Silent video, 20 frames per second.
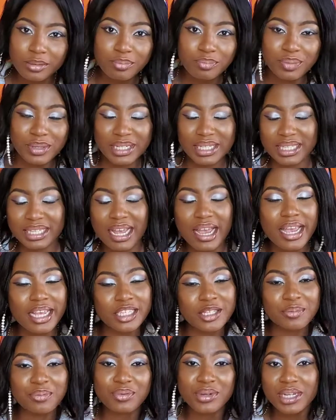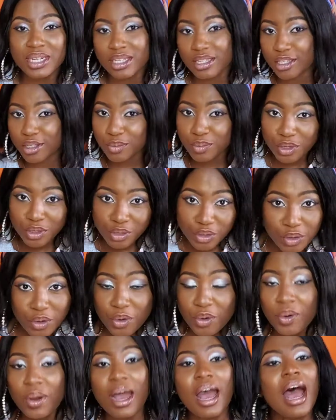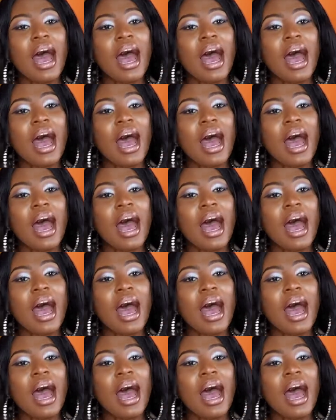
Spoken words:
personal experiences with you,